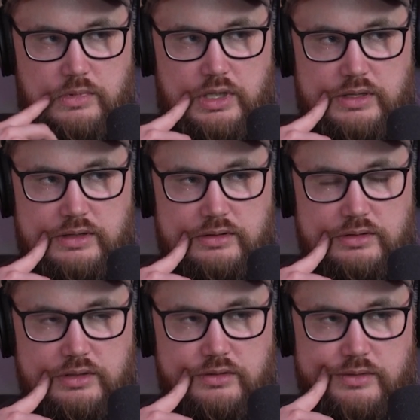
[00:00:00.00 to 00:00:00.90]
And
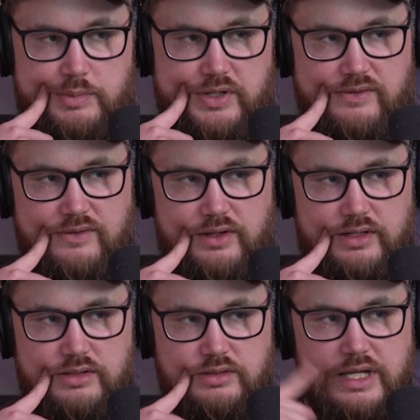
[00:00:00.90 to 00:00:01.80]
the person's like,
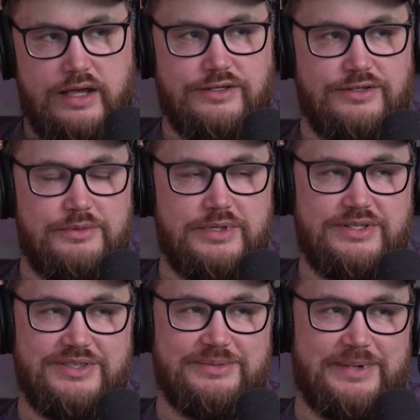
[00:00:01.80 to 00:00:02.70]
yeah, you know what,
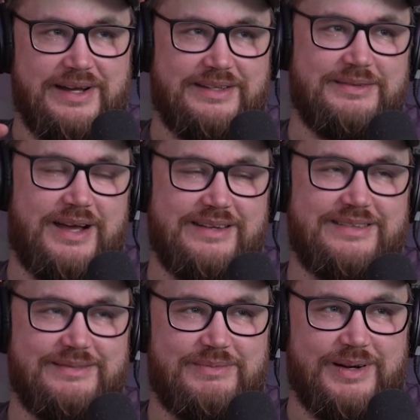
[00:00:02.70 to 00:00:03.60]
you're right, I
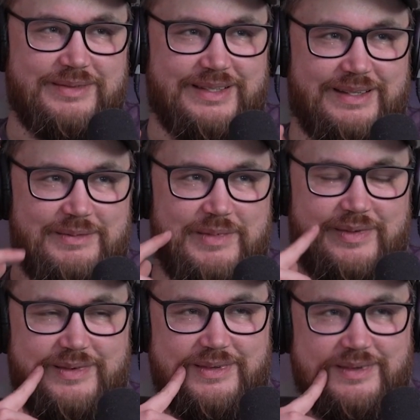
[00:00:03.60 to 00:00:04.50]
should probably get a
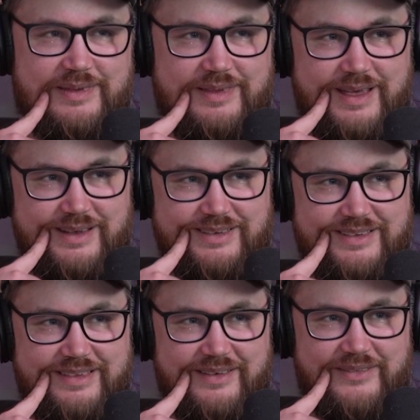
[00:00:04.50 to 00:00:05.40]
Mister instead and
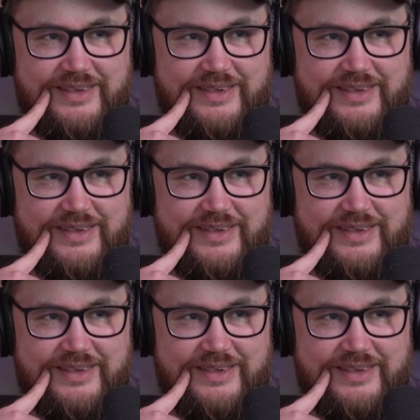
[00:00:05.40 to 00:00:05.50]
stuff.